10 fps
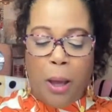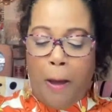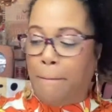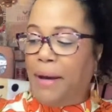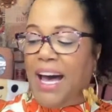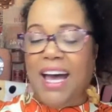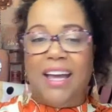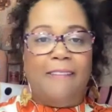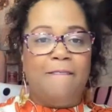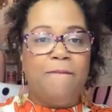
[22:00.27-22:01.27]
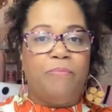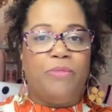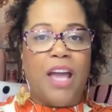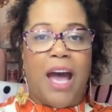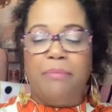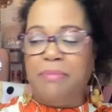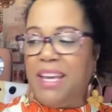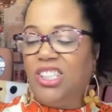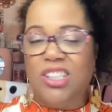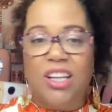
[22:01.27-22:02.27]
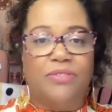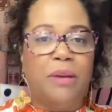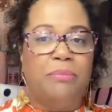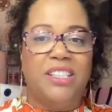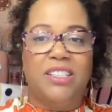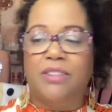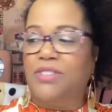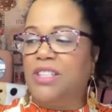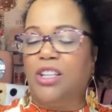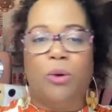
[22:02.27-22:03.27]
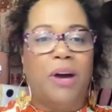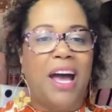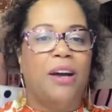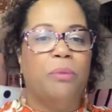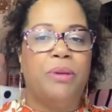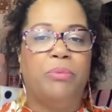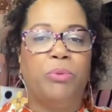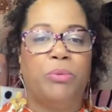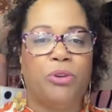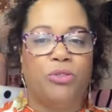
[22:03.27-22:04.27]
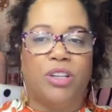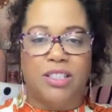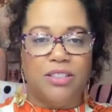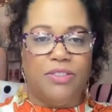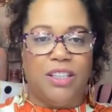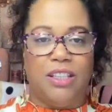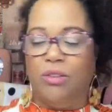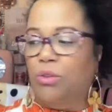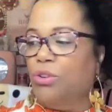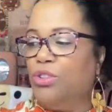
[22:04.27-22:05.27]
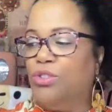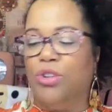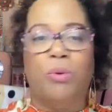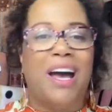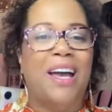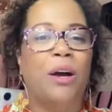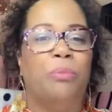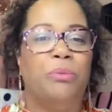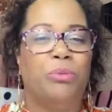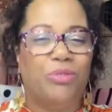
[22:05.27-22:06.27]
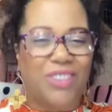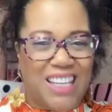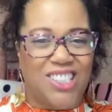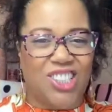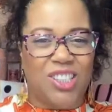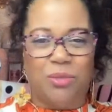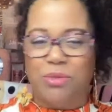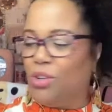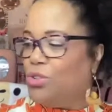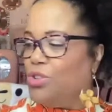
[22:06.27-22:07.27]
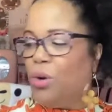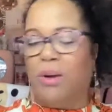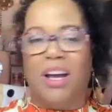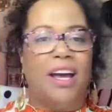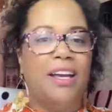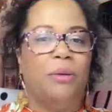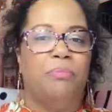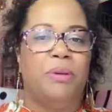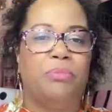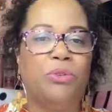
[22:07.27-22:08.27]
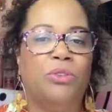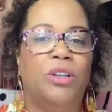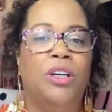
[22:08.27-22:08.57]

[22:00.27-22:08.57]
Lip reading: But I may shift. I may shift to say, you know what? I help people with productivity. Or you know what? I help people with relationships. Or you know what? I help people